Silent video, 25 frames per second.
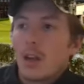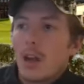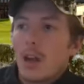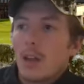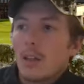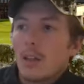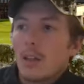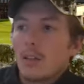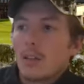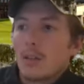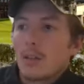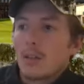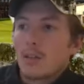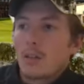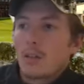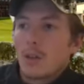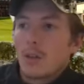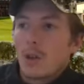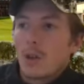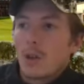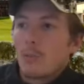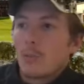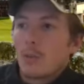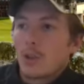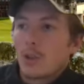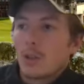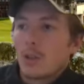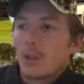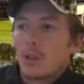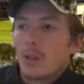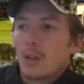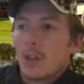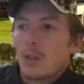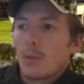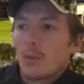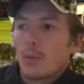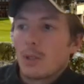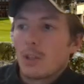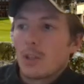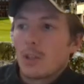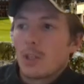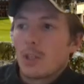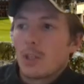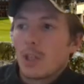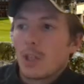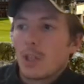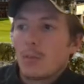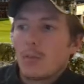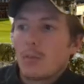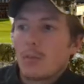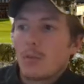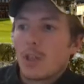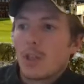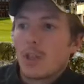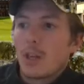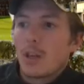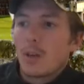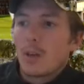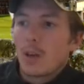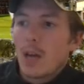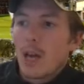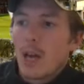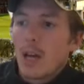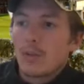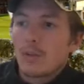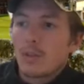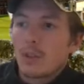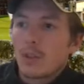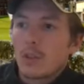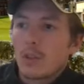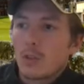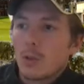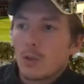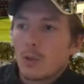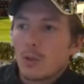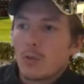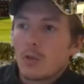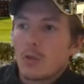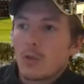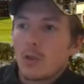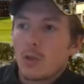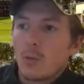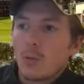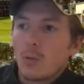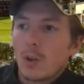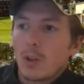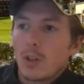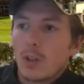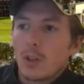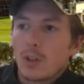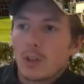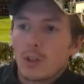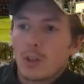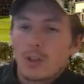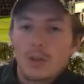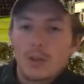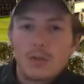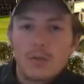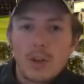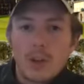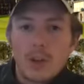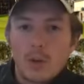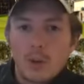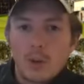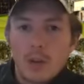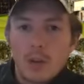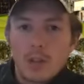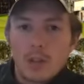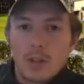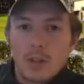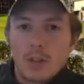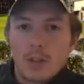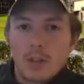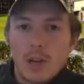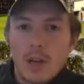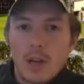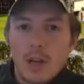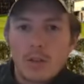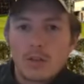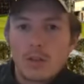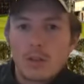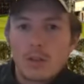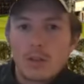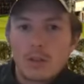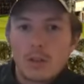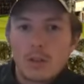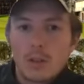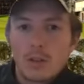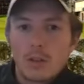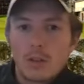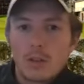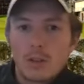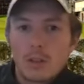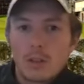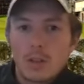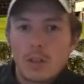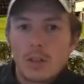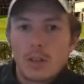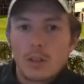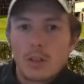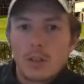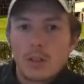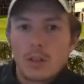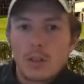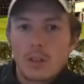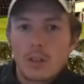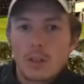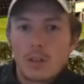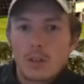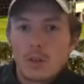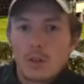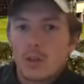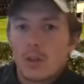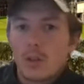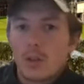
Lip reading: And so I'm sure the land wasn't cheap. They don't have to do too much to the fairways and the grounds, it looks like. So they